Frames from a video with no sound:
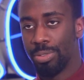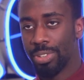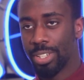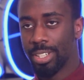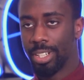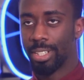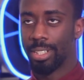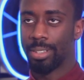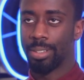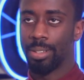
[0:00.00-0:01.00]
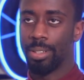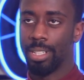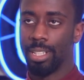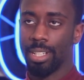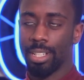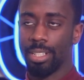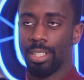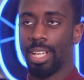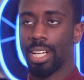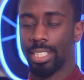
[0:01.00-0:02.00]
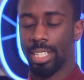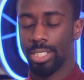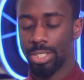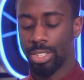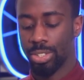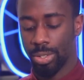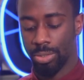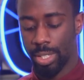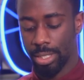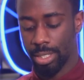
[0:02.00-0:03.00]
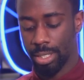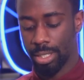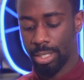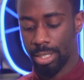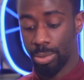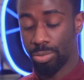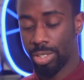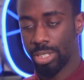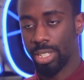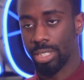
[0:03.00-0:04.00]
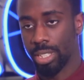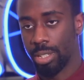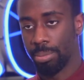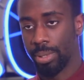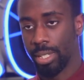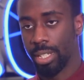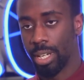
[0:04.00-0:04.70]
Mefiri Ghana, like I said, it started off as it was registered as a company,